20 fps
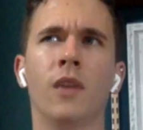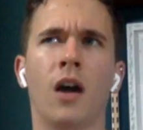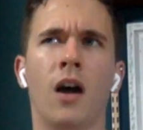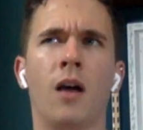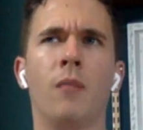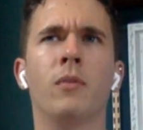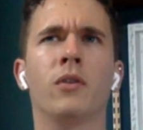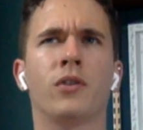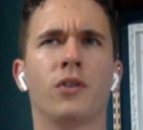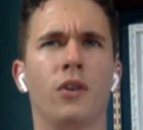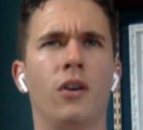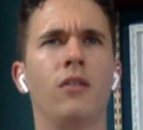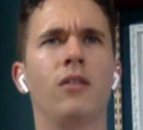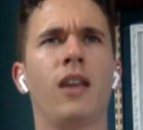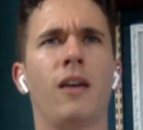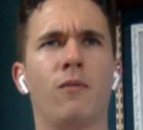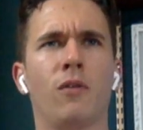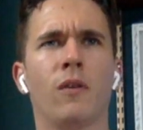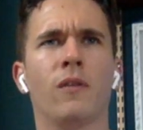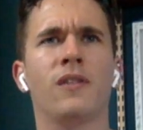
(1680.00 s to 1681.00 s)
a certain
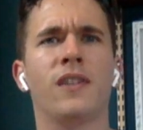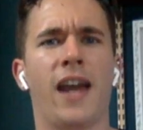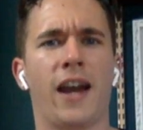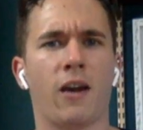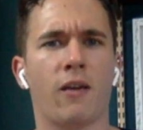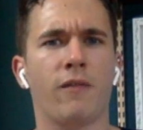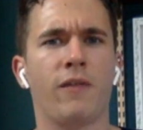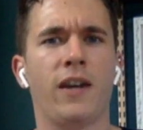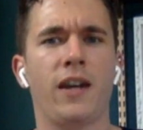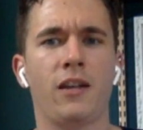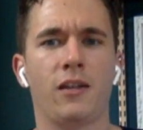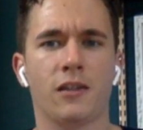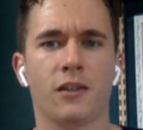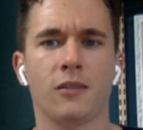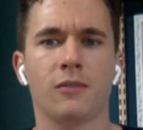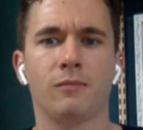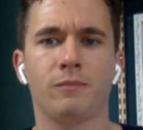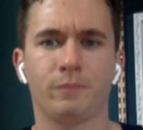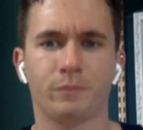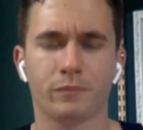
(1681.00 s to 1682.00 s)
level of
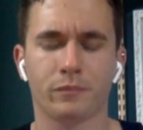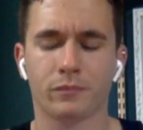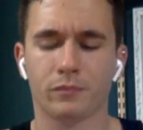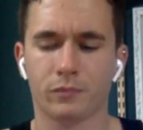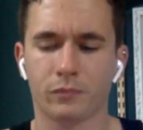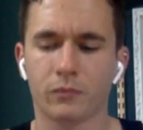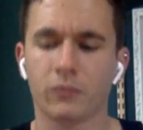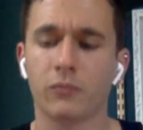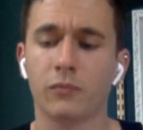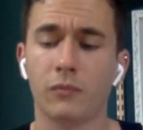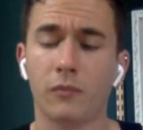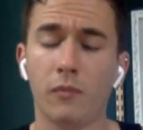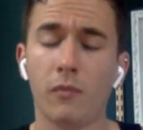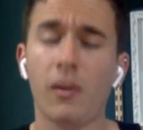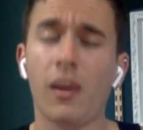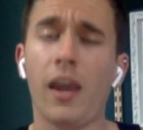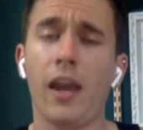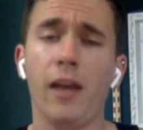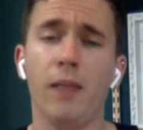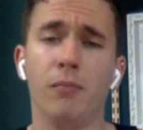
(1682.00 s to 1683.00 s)
sacrifice,
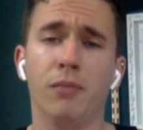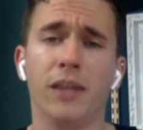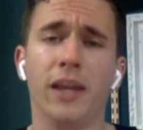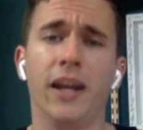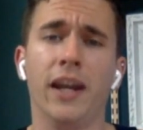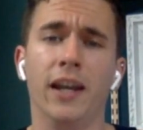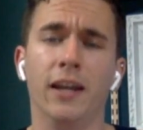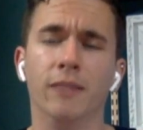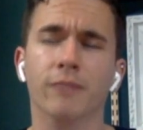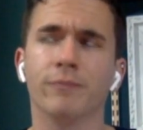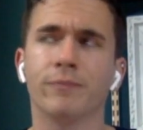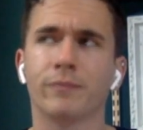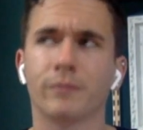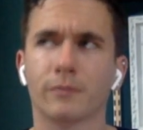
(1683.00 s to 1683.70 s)
and planning.